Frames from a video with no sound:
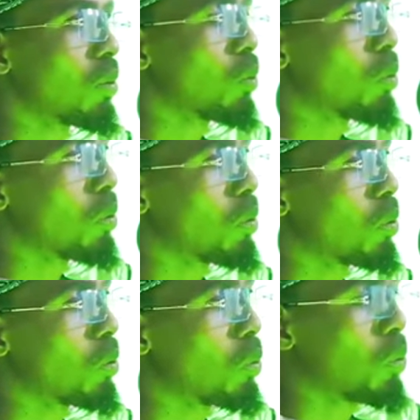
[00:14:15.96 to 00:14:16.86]
We
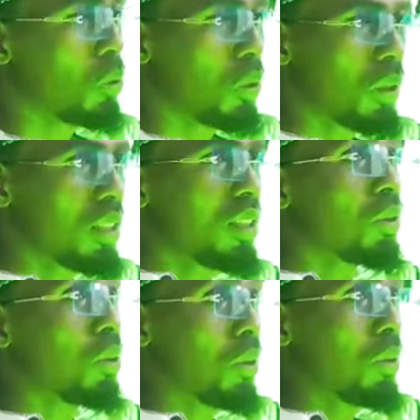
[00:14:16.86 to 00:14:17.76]

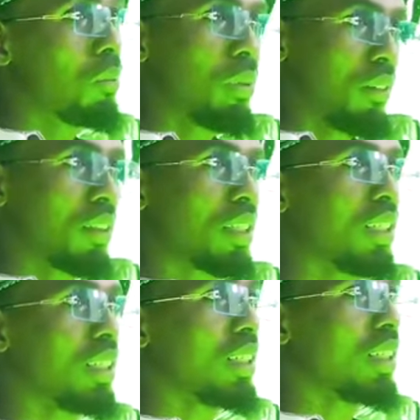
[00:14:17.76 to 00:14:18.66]
don't do
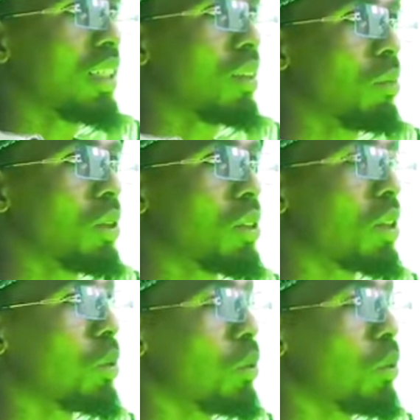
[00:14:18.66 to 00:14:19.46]
perfectly. Advice,